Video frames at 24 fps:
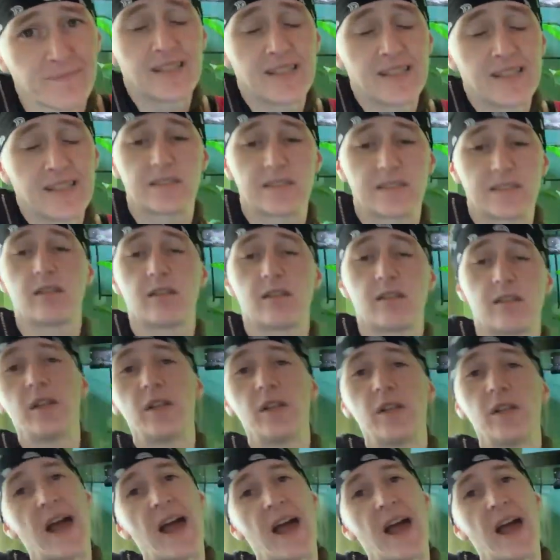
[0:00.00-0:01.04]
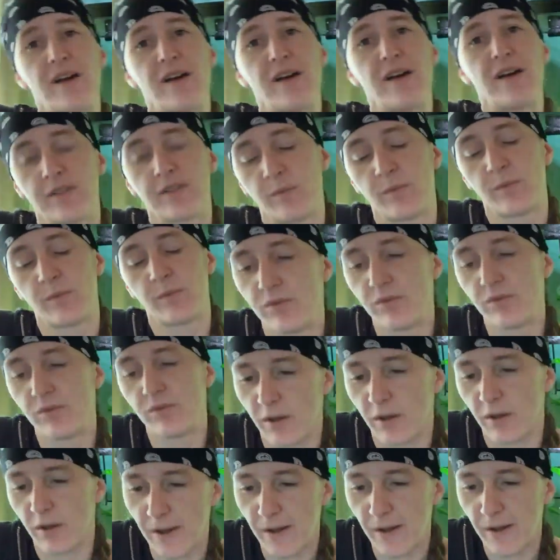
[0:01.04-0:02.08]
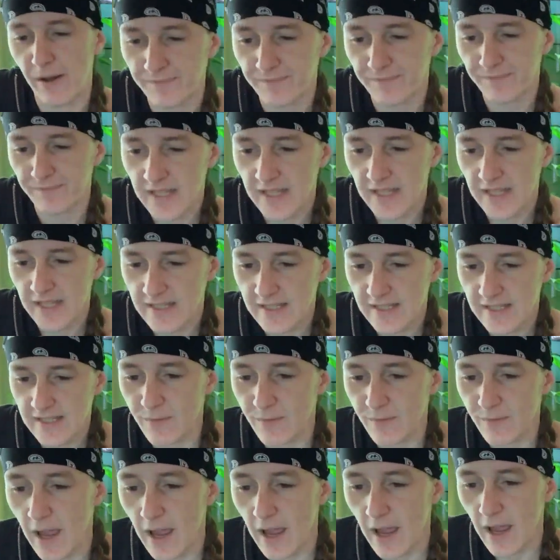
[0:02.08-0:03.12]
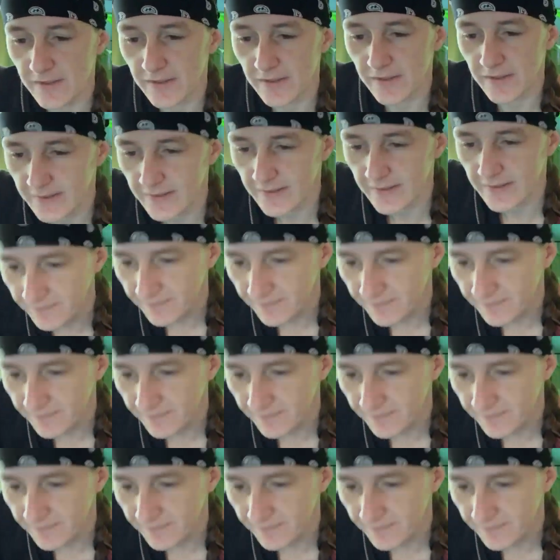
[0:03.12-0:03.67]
let's look at what you have and what you talk about. See what happens.